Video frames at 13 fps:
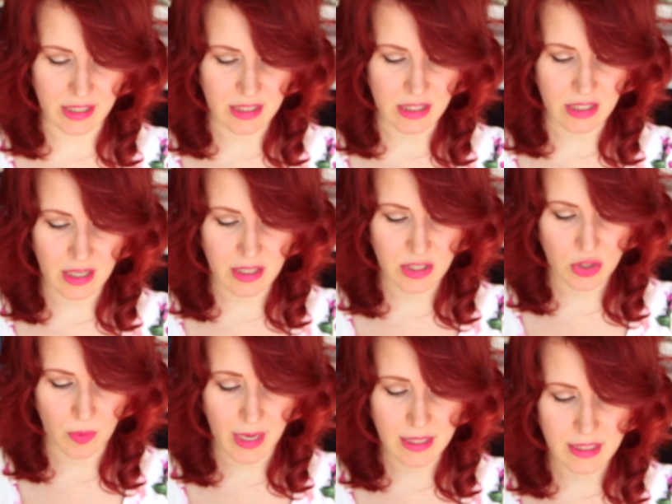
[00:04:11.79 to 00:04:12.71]
It's a size
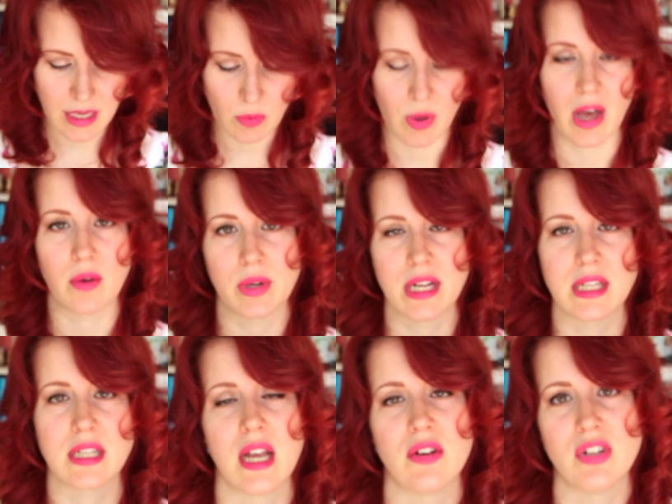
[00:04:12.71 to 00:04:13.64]
20. Well, when I
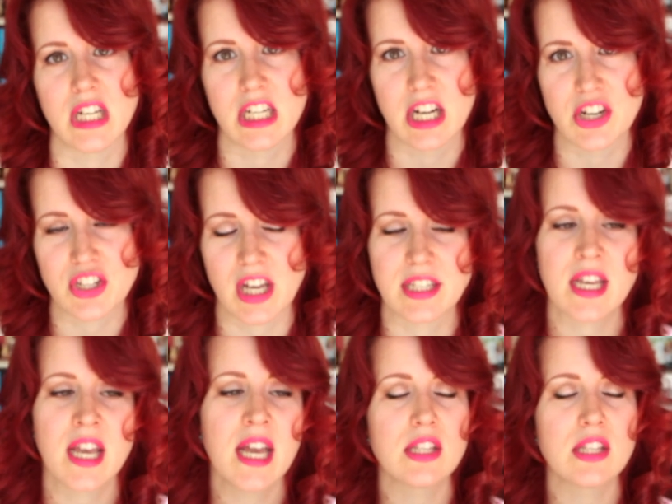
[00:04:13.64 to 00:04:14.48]
say a really large size,